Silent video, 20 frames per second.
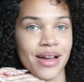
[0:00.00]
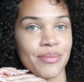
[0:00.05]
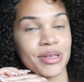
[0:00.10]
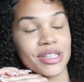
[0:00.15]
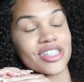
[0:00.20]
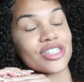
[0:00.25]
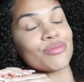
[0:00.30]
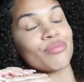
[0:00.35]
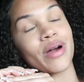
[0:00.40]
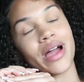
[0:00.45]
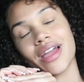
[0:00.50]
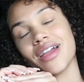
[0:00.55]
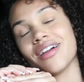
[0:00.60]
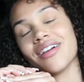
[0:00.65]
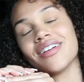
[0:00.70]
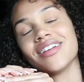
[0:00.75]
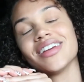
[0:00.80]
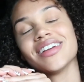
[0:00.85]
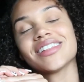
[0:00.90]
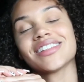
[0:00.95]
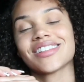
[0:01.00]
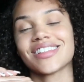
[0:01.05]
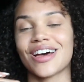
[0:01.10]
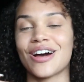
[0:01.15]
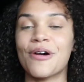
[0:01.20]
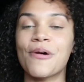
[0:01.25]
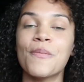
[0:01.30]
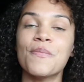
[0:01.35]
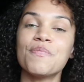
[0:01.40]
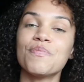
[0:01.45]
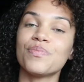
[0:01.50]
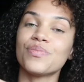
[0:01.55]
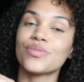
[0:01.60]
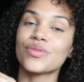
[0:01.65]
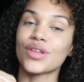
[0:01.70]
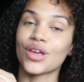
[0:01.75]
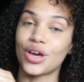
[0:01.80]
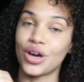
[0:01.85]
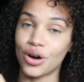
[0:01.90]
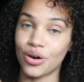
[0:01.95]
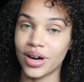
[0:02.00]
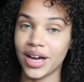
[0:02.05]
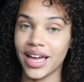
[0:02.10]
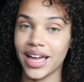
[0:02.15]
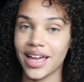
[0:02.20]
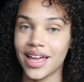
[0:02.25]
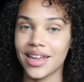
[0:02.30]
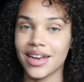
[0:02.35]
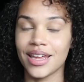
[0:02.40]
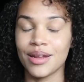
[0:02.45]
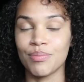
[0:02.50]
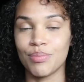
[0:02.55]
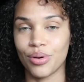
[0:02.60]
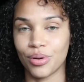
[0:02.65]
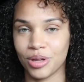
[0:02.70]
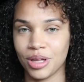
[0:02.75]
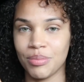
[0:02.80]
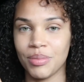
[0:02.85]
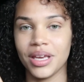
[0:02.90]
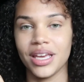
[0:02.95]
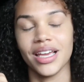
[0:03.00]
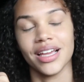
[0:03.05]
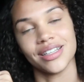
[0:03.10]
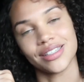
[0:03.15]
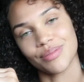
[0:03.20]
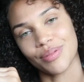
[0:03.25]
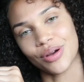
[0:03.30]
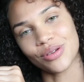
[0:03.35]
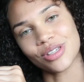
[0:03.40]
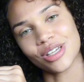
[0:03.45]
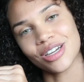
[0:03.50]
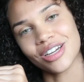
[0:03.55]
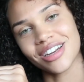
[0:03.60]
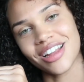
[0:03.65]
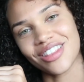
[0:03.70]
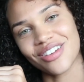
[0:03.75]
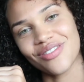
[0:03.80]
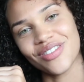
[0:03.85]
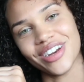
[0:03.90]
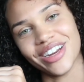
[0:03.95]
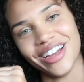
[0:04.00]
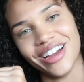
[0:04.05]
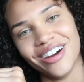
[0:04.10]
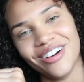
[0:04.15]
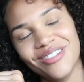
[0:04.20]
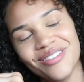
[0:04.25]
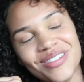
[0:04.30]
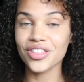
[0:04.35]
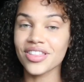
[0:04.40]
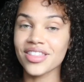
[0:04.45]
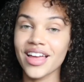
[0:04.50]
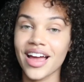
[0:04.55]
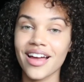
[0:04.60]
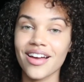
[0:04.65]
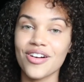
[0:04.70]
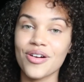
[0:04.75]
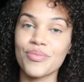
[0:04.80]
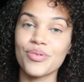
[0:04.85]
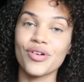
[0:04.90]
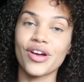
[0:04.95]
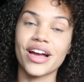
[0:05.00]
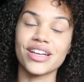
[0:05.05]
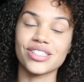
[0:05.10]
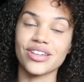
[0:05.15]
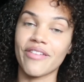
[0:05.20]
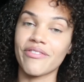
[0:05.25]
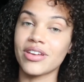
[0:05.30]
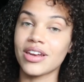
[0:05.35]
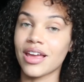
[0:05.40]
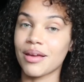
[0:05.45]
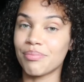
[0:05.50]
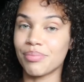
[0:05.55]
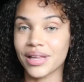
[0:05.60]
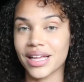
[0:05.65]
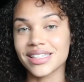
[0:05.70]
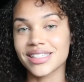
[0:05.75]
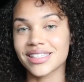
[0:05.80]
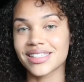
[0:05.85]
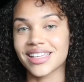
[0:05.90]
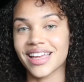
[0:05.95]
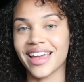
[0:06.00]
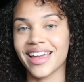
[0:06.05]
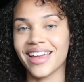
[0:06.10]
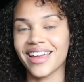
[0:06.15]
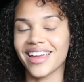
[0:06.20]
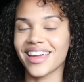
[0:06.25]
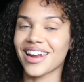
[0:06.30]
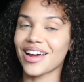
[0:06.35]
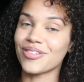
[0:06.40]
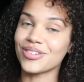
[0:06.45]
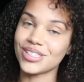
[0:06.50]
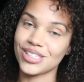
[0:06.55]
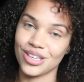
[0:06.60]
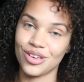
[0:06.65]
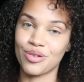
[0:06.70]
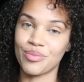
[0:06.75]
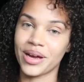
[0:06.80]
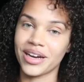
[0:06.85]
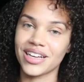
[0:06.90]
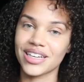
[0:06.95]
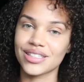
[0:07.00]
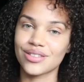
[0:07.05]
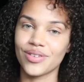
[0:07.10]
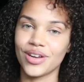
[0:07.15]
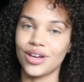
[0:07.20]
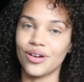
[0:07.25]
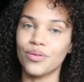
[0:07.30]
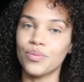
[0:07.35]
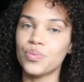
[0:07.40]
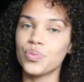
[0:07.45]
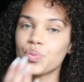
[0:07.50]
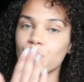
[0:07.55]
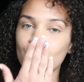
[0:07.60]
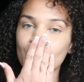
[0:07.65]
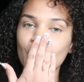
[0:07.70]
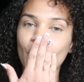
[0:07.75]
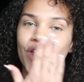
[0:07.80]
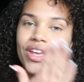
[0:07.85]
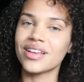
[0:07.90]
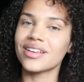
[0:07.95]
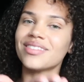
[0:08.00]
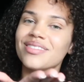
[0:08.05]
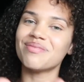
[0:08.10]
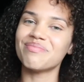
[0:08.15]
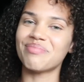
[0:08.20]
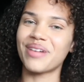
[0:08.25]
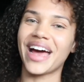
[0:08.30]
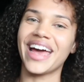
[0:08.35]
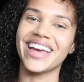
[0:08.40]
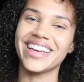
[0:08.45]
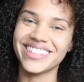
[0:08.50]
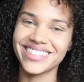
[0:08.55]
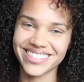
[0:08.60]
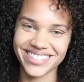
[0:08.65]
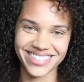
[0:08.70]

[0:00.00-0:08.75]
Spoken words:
I'm inspired, so go ahead and bully me into posting another video. Other than that, I hope you guys are having a blessed day, and I will see you in my next video. Bye.